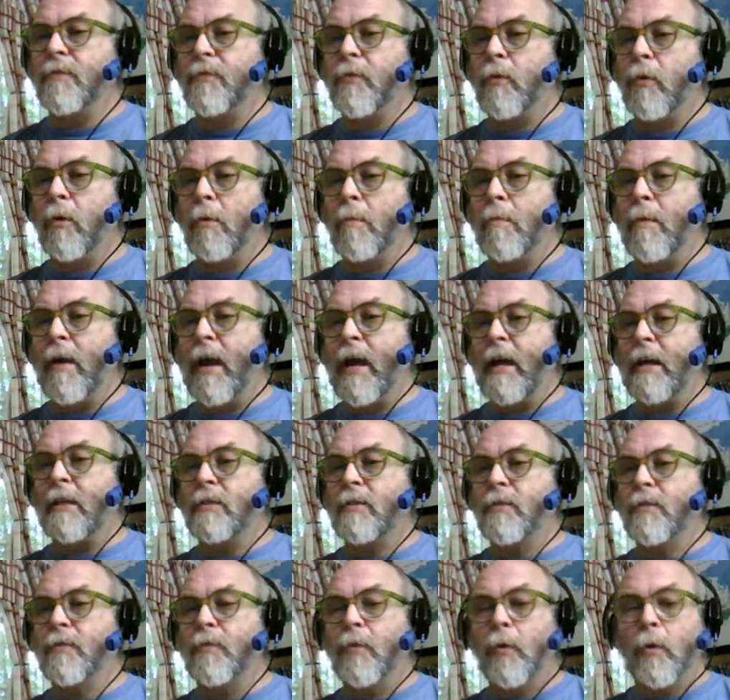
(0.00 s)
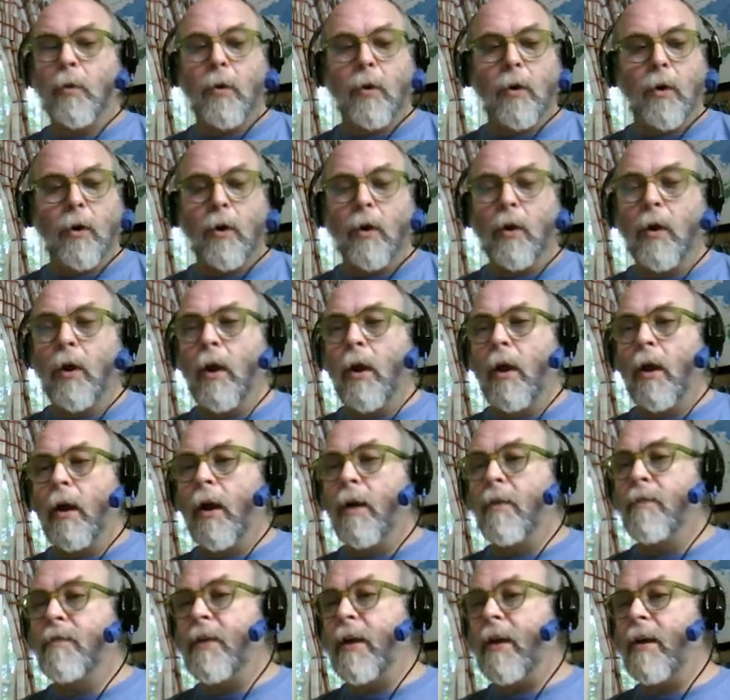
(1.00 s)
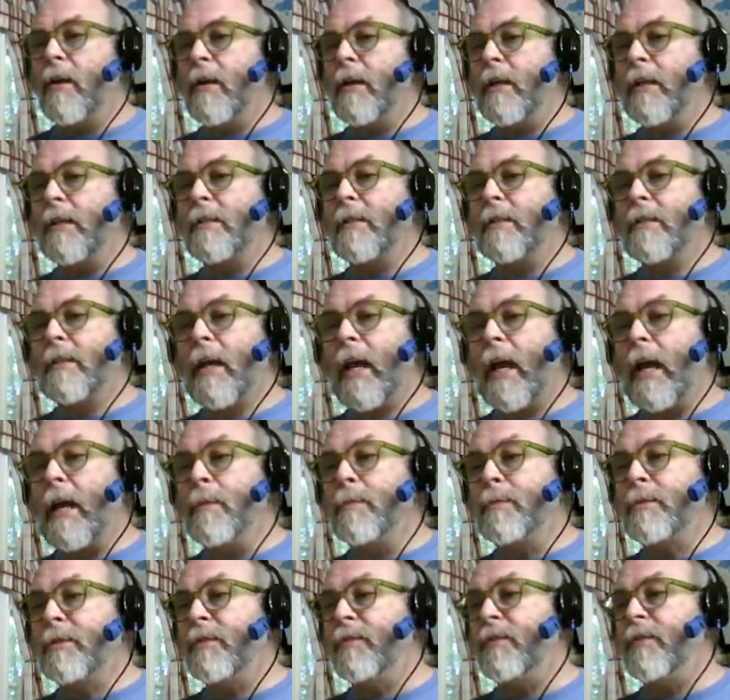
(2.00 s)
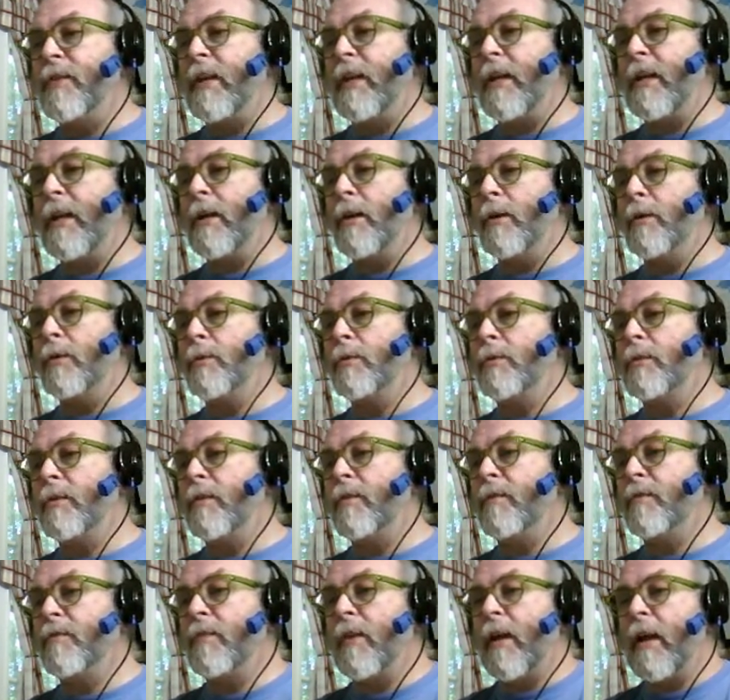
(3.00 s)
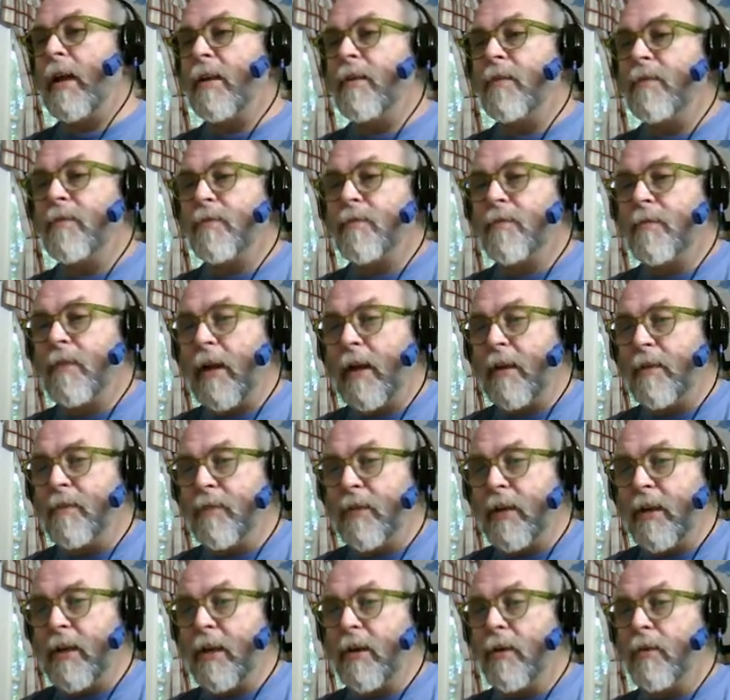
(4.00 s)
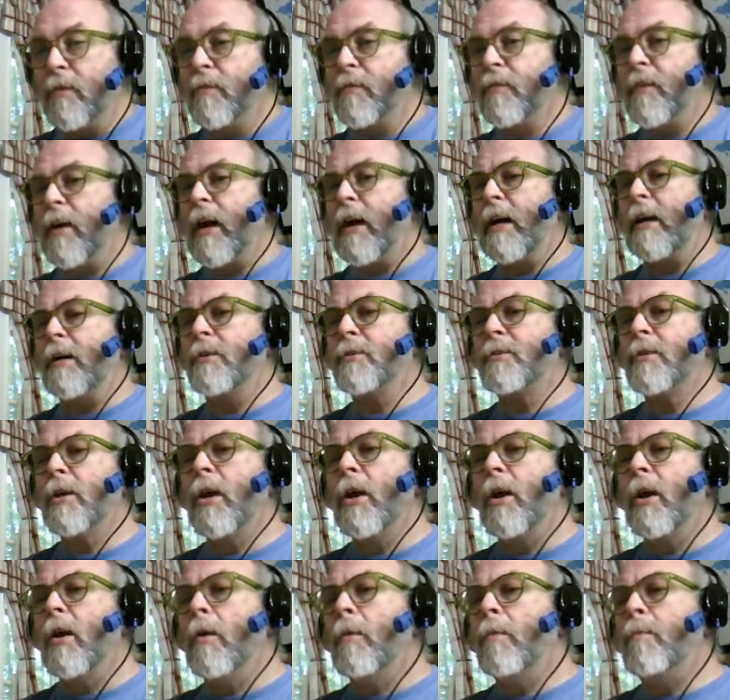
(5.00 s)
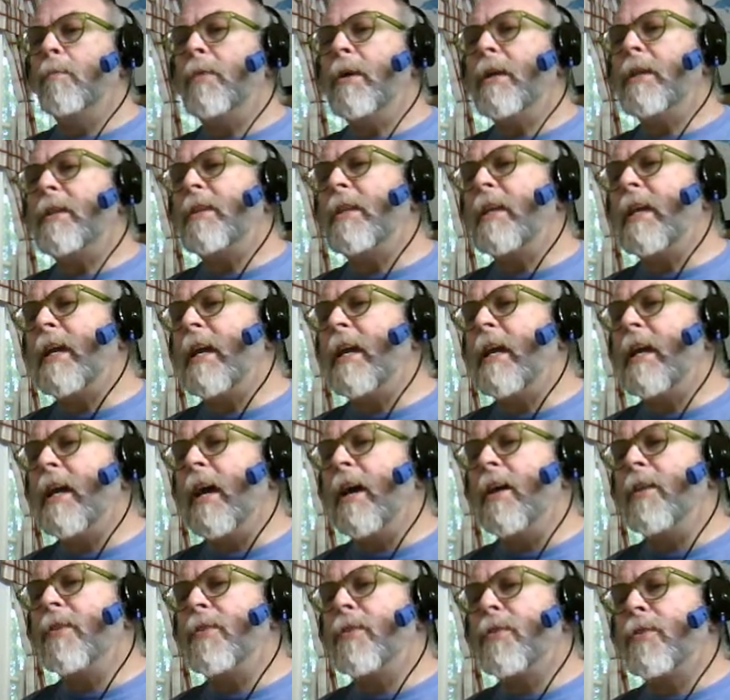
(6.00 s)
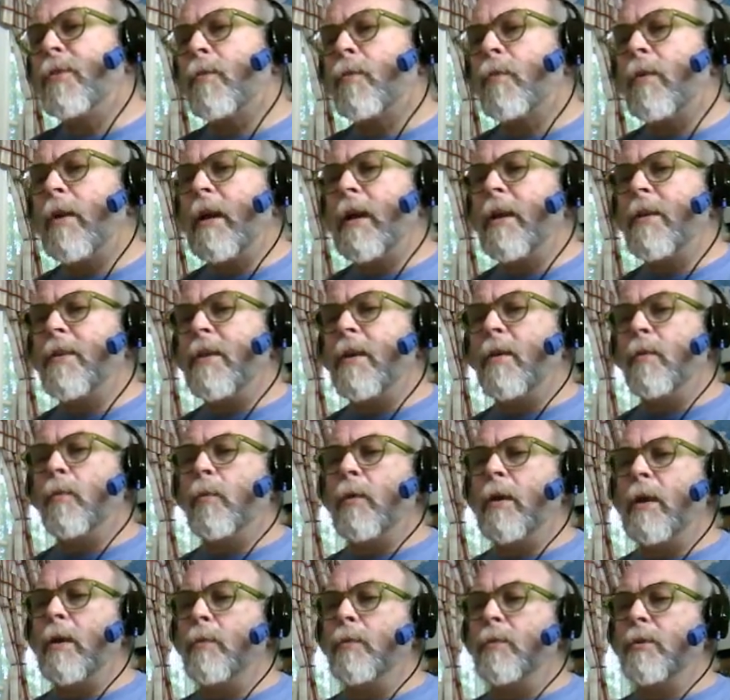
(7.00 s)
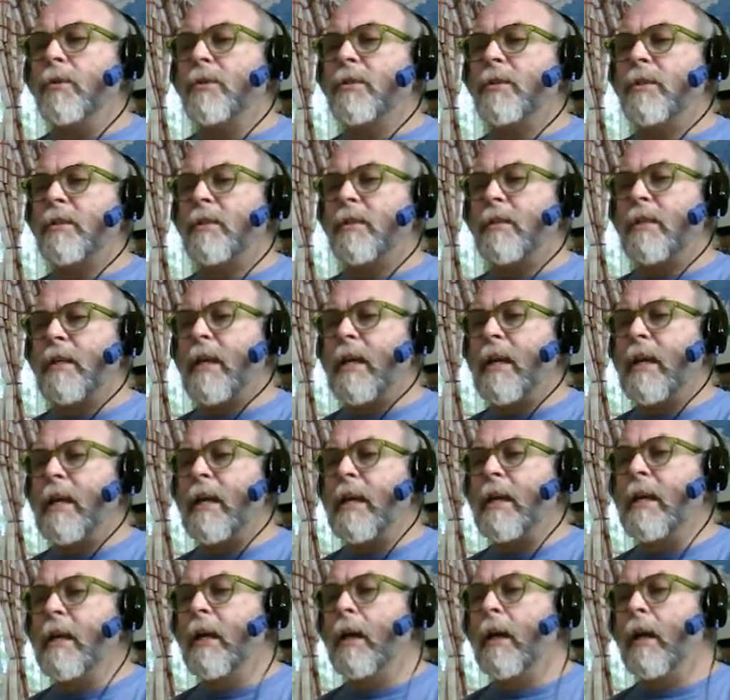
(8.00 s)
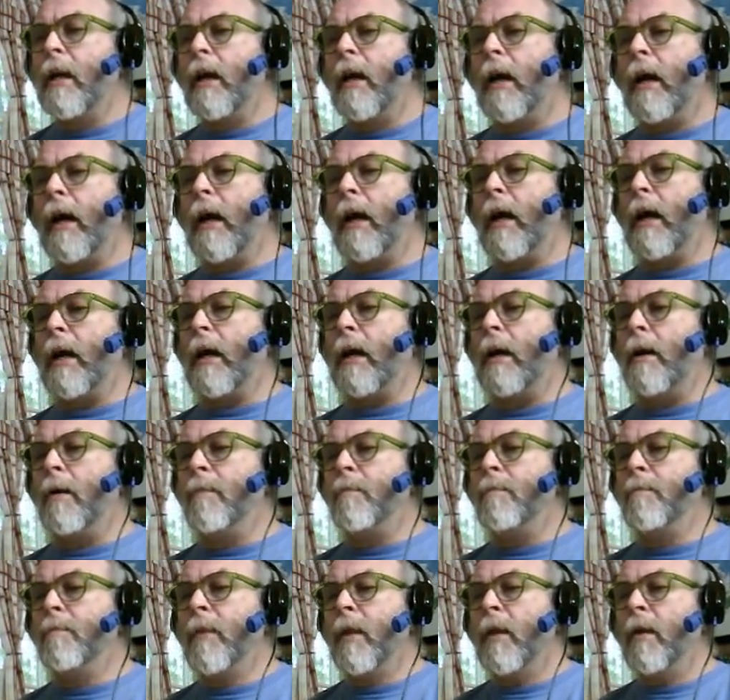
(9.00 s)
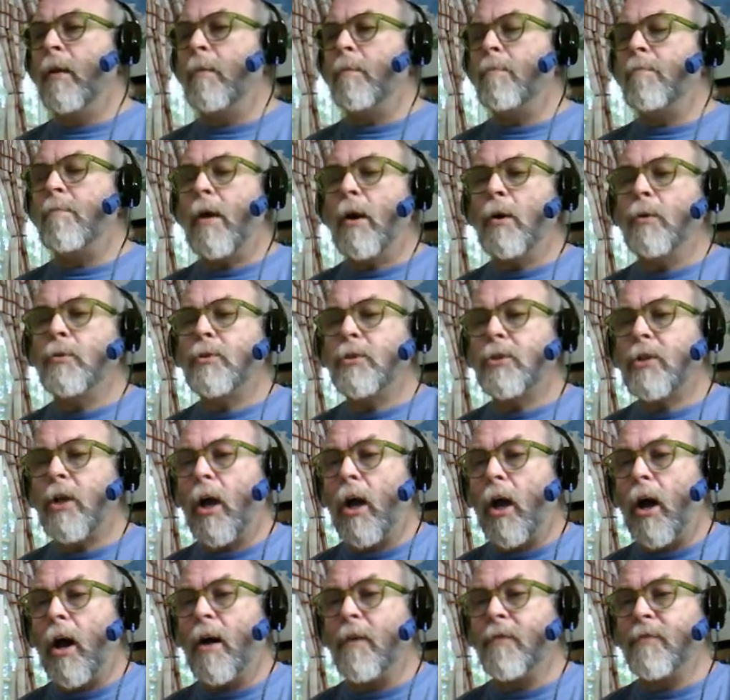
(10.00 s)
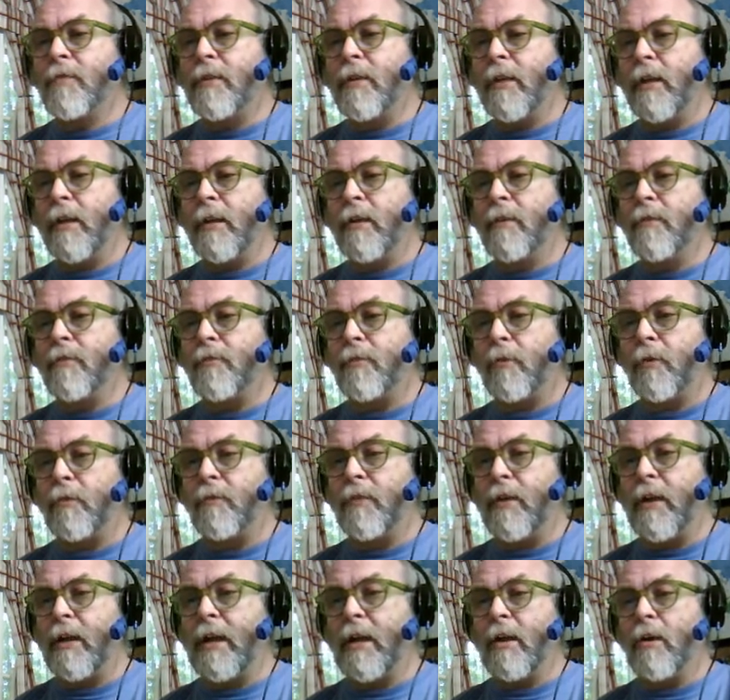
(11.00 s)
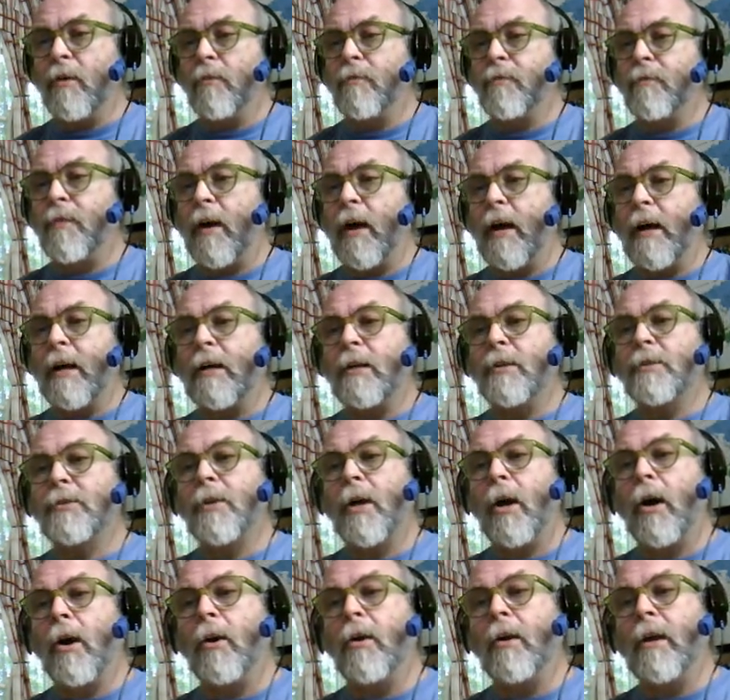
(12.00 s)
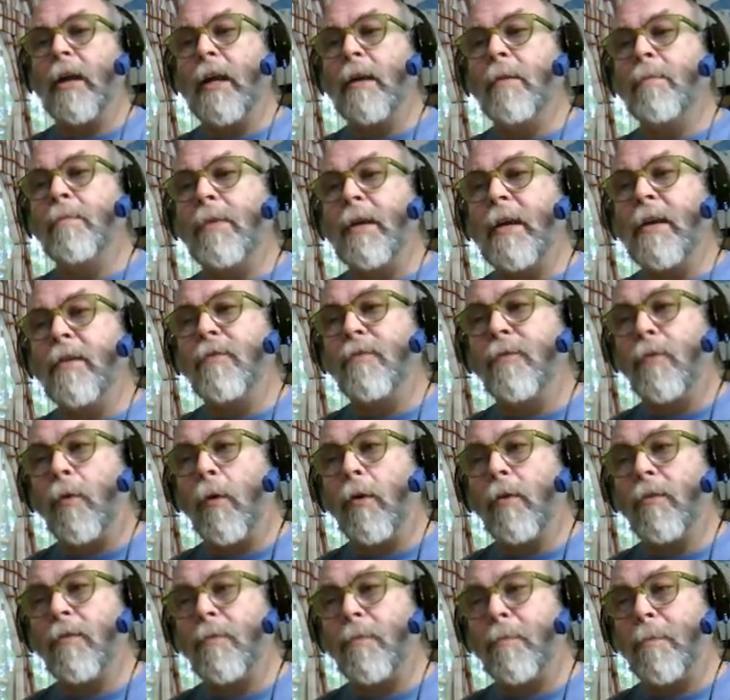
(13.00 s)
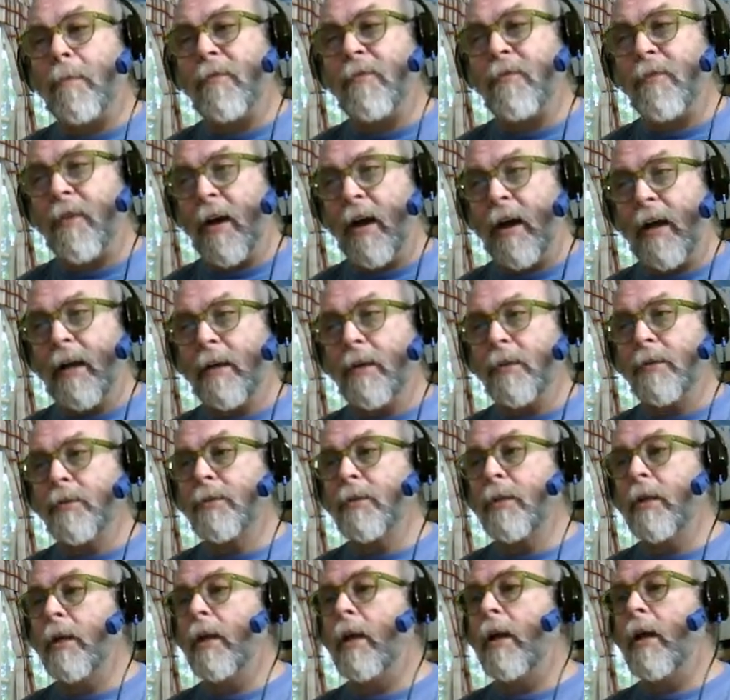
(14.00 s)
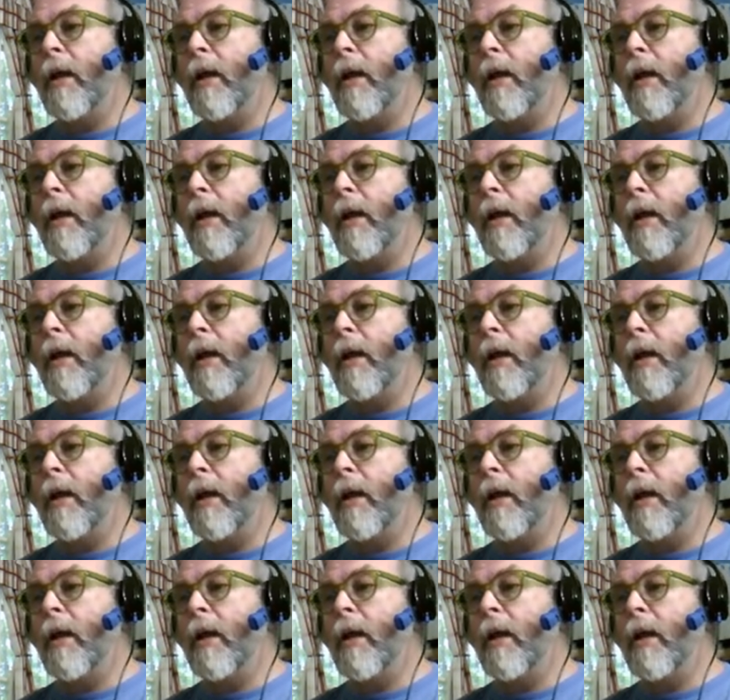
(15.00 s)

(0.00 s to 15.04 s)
formats for various types of videos and video files. But the three that we will see most often for video files are MP4 files,